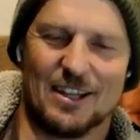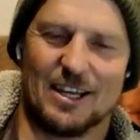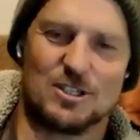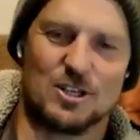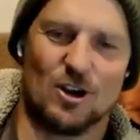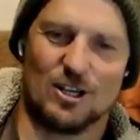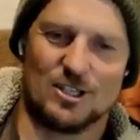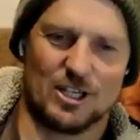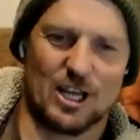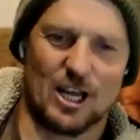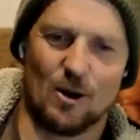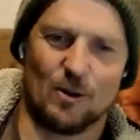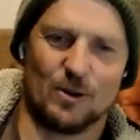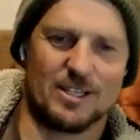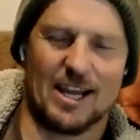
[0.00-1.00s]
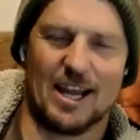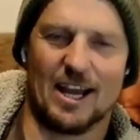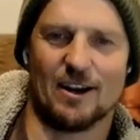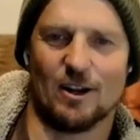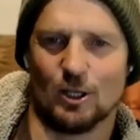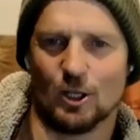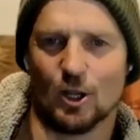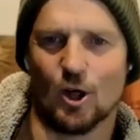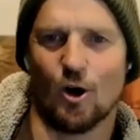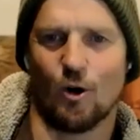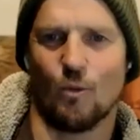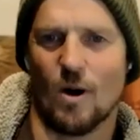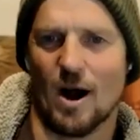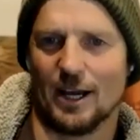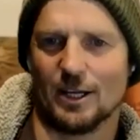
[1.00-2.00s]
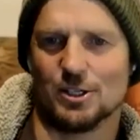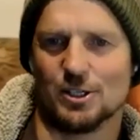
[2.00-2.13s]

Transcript: These guys are going down a long way,